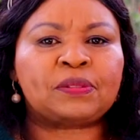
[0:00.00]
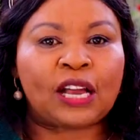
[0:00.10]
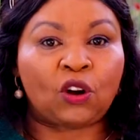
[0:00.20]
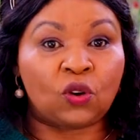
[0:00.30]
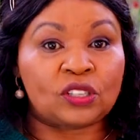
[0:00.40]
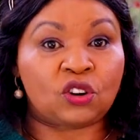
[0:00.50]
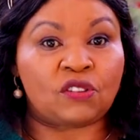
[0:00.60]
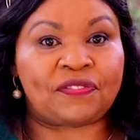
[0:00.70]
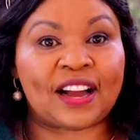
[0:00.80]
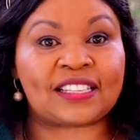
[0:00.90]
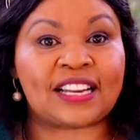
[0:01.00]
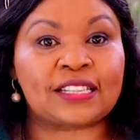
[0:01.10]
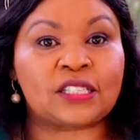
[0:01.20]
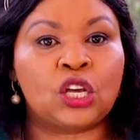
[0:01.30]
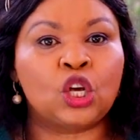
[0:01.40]
psychological
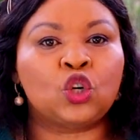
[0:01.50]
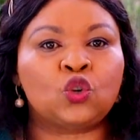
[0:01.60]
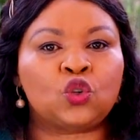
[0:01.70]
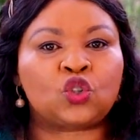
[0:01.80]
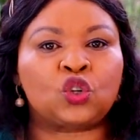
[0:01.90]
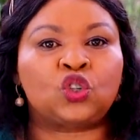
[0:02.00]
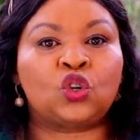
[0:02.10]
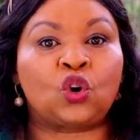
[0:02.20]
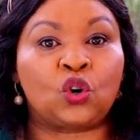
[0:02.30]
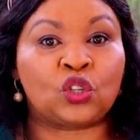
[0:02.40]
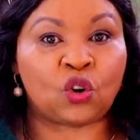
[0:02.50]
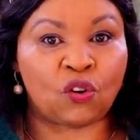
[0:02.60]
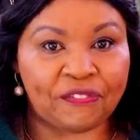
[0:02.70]
factors to sociological